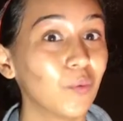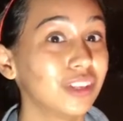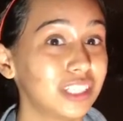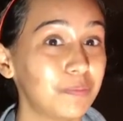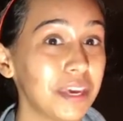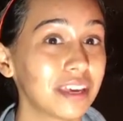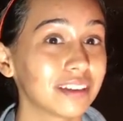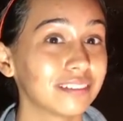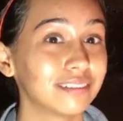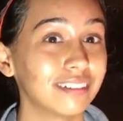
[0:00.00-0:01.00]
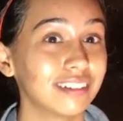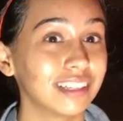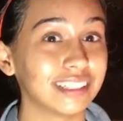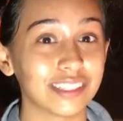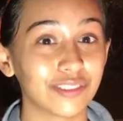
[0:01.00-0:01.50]
when you speak,
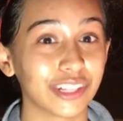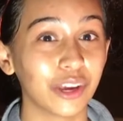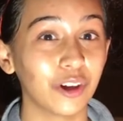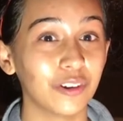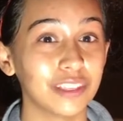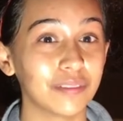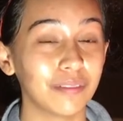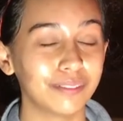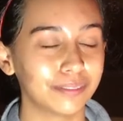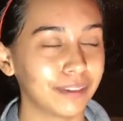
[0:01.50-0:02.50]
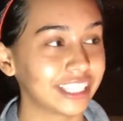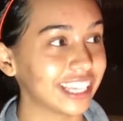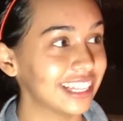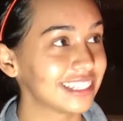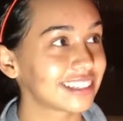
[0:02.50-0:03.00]
it doesn't really always make
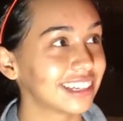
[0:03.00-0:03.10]
sense.